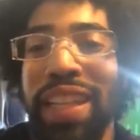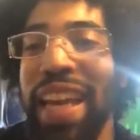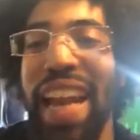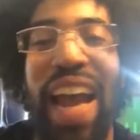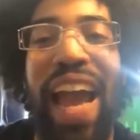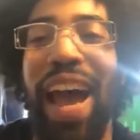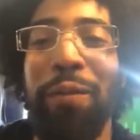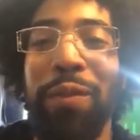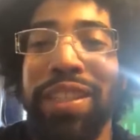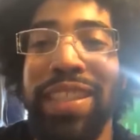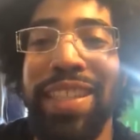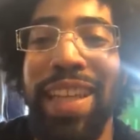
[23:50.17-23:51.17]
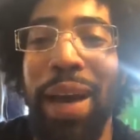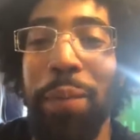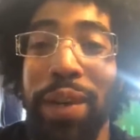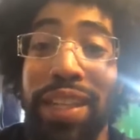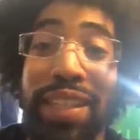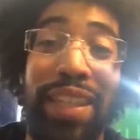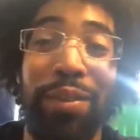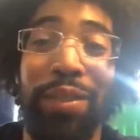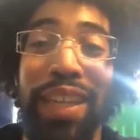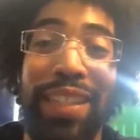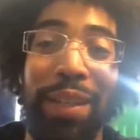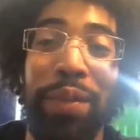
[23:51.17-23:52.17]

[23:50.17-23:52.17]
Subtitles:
I haven't seen that, but it sounds like